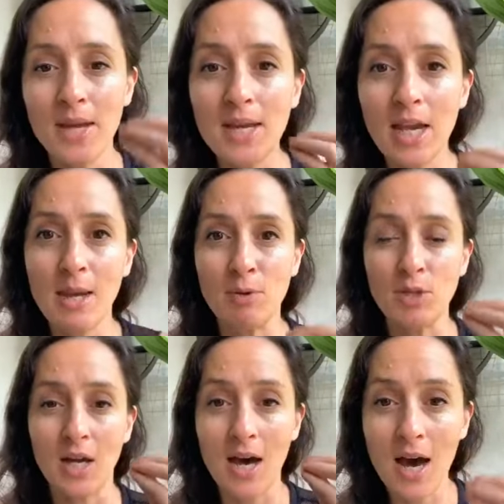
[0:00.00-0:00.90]
being able
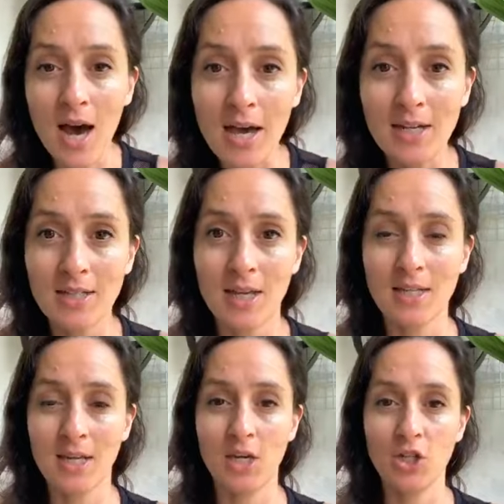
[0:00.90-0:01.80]
to harness
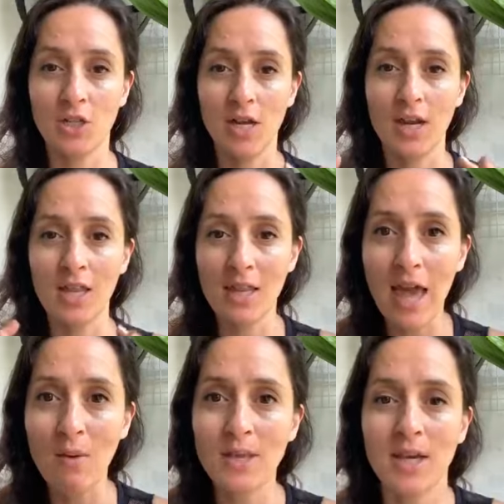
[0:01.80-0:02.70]
that tension and
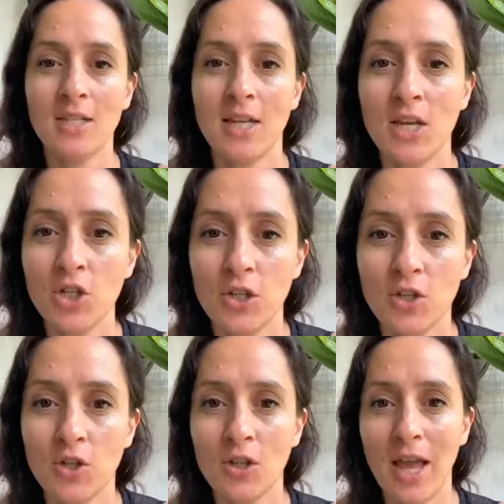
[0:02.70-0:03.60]
allowing that
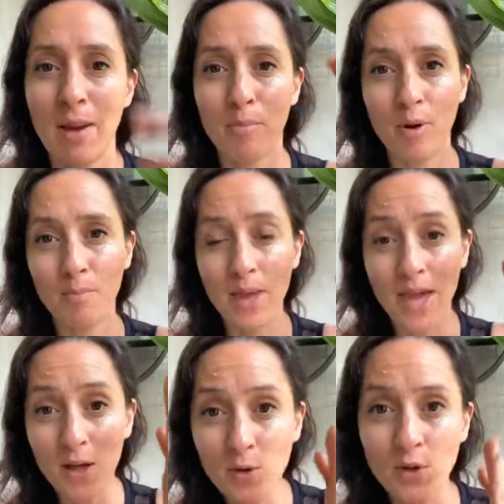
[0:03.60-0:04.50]
tension to, like,
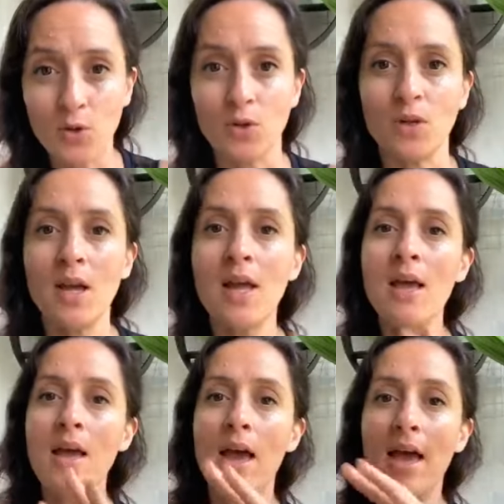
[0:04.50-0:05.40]
propel you
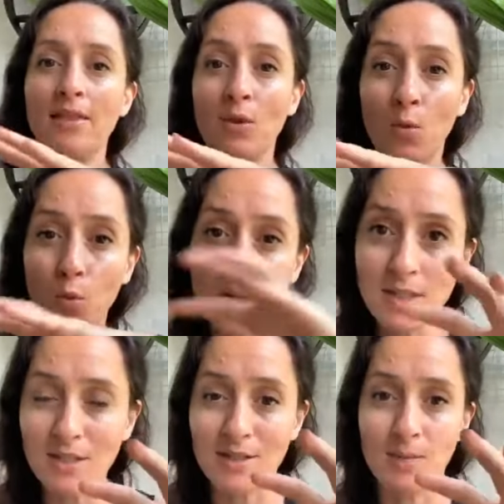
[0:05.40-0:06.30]
and the
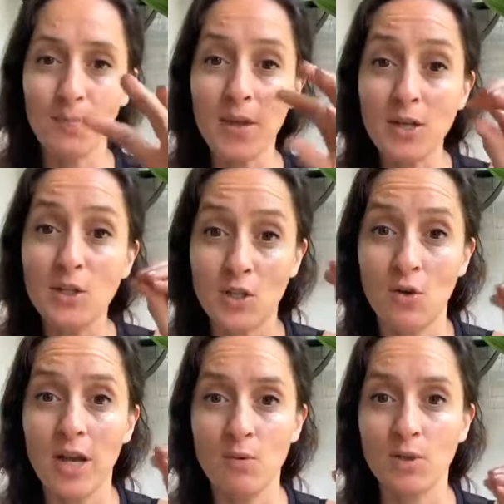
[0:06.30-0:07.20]
wisdom into
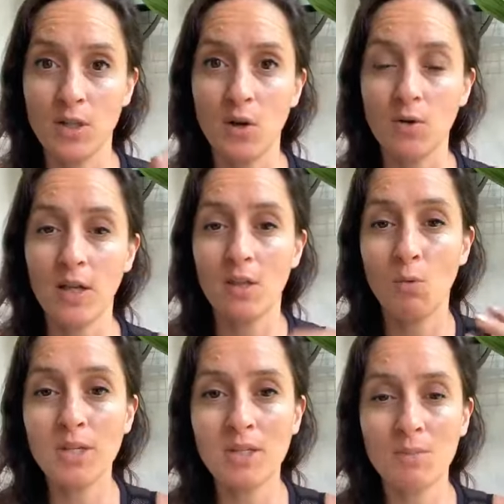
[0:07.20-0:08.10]
your end result. And the
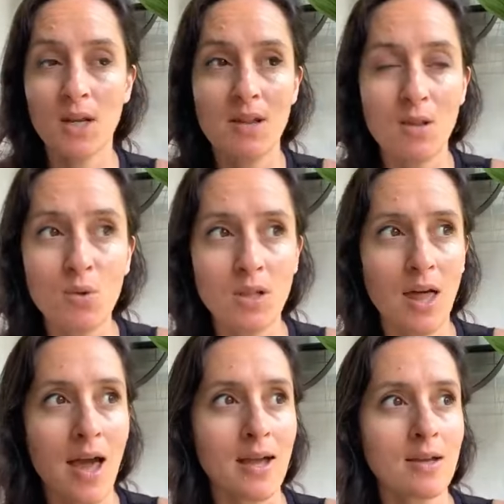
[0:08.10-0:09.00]
wisdom can look
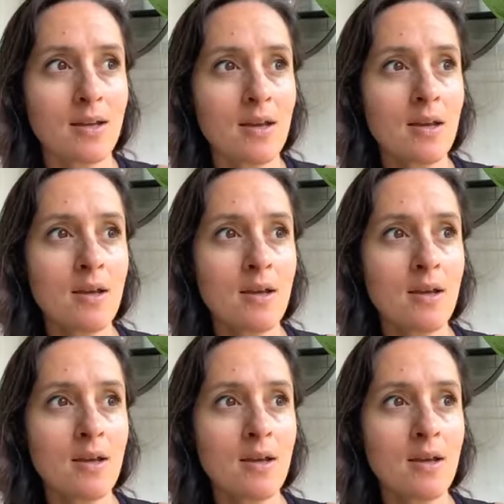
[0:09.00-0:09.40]
like,